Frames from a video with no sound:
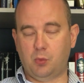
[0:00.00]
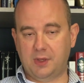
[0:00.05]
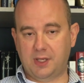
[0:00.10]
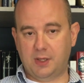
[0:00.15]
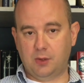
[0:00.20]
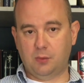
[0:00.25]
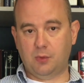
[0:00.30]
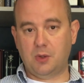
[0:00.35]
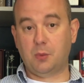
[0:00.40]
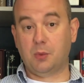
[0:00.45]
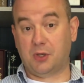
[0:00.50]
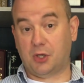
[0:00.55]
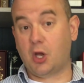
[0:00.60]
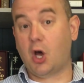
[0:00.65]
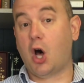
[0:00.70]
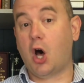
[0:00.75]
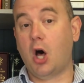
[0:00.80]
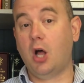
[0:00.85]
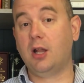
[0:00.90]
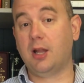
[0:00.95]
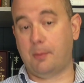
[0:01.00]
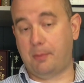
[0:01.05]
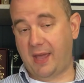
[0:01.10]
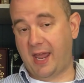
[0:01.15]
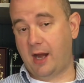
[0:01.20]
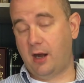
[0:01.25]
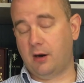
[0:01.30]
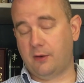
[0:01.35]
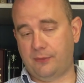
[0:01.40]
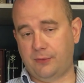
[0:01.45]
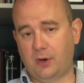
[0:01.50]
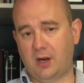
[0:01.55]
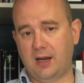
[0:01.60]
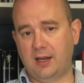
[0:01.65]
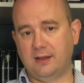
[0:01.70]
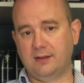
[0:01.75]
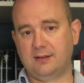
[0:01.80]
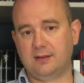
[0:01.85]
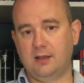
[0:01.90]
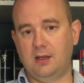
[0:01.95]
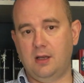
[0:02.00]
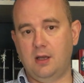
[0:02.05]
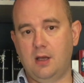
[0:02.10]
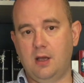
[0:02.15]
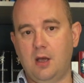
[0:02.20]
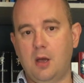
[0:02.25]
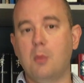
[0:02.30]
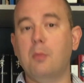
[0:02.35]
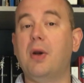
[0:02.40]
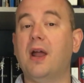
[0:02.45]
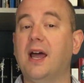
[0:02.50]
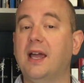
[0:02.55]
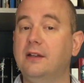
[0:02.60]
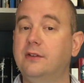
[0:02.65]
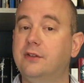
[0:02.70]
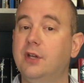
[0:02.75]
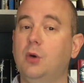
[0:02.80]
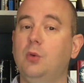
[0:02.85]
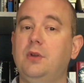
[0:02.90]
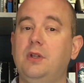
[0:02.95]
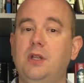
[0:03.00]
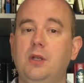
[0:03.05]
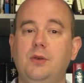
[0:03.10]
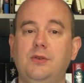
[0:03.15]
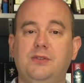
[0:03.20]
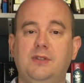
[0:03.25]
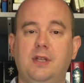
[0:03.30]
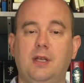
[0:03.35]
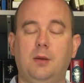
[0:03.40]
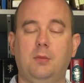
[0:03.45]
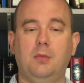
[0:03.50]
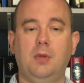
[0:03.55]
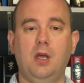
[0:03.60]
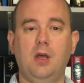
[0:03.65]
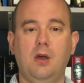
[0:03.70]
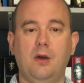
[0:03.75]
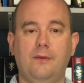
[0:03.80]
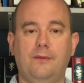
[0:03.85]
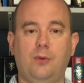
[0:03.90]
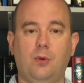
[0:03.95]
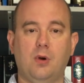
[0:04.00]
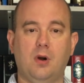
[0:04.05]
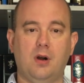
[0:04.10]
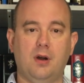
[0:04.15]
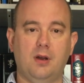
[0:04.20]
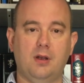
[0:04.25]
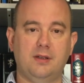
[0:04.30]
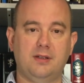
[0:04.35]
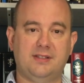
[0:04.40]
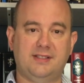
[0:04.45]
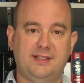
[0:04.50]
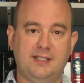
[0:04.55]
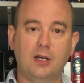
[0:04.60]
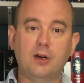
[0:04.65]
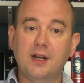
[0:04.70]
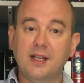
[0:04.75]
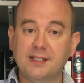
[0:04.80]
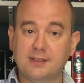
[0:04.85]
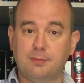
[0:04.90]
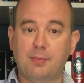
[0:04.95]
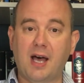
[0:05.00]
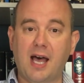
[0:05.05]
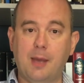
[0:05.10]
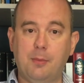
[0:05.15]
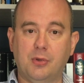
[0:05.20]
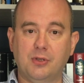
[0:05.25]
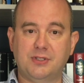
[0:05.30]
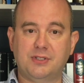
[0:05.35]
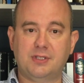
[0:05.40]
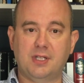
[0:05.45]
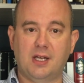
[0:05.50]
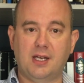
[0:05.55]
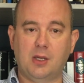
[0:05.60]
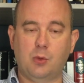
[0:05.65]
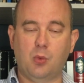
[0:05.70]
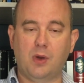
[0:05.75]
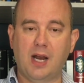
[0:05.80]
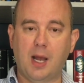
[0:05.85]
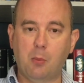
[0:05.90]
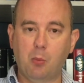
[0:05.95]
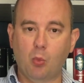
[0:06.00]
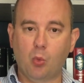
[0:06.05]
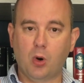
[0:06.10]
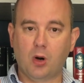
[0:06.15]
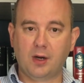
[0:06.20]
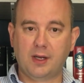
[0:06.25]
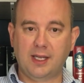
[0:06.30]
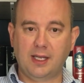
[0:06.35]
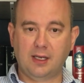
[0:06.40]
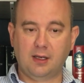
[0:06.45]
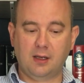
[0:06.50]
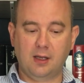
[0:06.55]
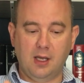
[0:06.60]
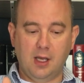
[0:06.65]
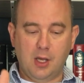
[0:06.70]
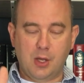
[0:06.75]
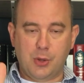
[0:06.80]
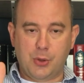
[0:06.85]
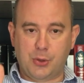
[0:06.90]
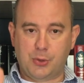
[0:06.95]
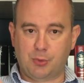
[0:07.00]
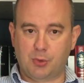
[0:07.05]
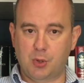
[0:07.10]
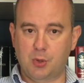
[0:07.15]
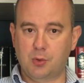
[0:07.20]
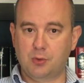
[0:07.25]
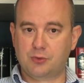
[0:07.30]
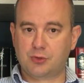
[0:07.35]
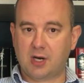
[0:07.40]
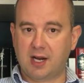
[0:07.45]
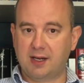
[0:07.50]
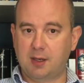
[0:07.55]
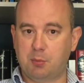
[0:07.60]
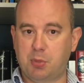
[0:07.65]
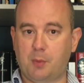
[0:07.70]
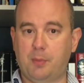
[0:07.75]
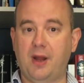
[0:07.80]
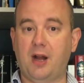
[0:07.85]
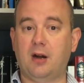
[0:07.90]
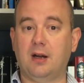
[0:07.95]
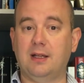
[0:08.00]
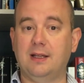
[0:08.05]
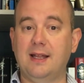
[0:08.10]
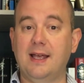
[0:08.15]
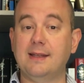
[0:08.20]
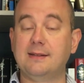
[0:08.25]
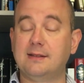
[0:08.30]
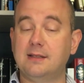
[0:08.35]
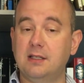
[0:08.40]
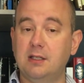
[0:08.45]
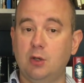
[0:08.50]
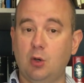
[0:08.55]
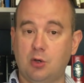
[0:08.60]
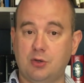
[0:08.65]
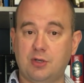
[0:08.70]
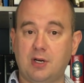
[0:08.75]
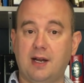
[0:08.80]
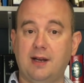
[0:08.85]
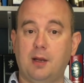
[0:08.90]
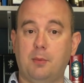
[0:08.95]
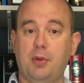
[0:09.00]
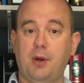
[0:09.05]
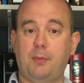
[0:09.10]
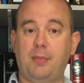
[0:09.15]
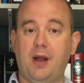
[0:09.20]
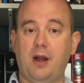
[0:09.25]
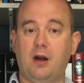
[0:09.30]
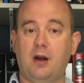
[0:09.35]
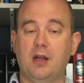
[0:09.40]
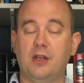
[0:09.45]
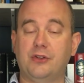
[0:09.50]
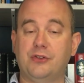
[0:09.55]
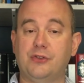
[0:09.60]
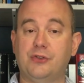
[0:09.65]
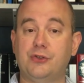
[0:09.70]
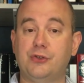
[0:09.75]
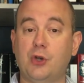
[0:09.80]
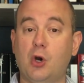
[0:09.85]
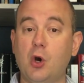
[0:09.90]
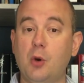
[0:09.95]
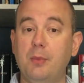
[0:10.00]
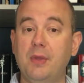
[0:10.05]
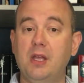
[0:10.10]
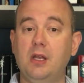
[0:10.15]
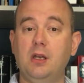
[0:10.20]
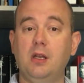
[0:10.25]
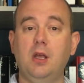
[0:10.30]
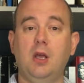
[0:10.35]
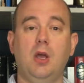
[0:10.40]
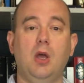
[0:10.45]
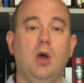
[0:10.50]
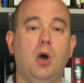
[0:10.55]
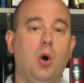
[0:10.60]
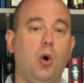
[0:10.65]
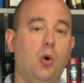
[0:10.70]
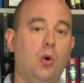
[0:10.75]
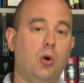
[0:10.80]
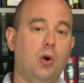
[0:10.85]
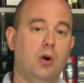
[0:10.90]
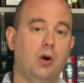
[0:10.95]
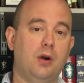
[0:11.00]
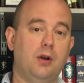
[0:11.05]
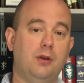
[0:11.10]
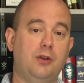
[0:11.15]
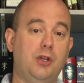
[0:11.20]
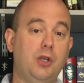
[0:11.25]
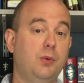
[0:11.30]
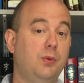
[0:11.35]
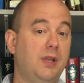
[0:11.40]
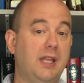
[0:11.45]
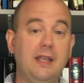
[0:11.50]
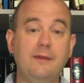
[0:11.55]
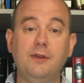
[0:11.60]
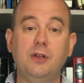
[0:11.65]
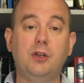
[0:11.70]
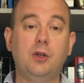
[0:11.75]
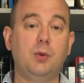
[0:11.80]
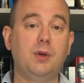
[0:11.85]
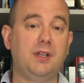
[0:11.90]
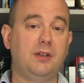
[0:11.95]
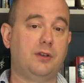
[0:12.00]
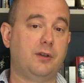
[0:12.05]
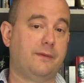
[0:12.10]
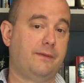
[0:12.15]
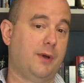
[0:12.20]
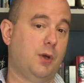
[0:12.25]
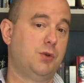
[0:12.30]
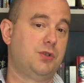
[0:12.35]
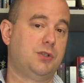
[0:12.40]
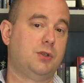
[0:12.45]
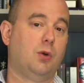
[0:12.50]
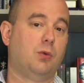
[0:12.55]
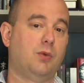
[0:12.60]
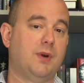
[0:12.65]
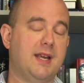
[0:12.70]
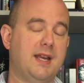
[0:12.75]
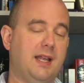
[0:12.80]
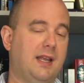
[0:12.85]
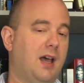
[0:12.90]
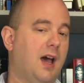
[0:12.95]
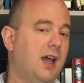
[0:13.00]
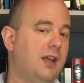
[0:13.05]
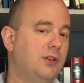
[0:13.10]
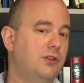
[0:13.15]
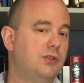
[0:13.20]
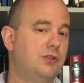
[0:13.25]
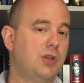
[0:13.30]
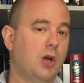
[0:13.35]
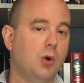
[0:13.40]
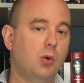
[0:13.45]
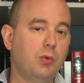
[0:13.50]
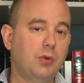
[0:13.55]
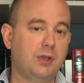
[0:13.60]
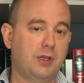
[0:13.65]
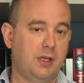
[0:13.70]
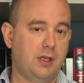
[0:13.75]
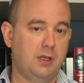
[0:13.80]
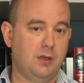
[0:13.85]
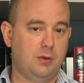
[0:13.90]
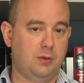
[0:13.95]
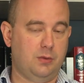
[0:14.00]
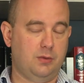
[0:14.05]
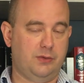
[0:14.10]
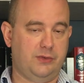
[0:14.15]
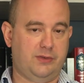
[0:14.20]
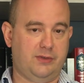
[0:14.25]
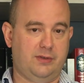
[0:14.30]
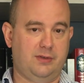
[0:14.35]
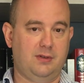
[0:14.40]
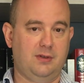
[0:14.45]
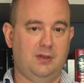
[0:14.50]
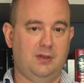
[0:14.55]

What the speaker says: we would call a paraphrase, but I don't use them for serious Bible study. When I'm working through trying to prepare a lesson or trying to prepare a sermon or even doing devotional reading, I don't use